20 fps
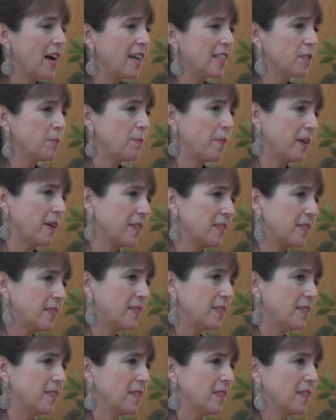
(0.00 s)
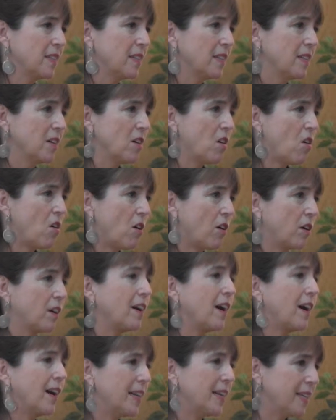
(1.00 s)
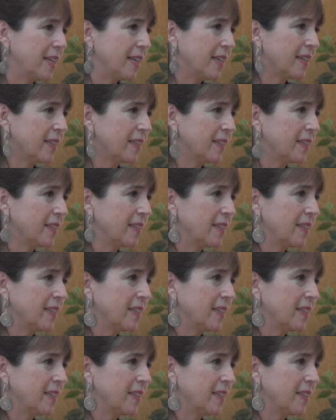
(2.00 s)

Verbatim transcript: aspects are guiding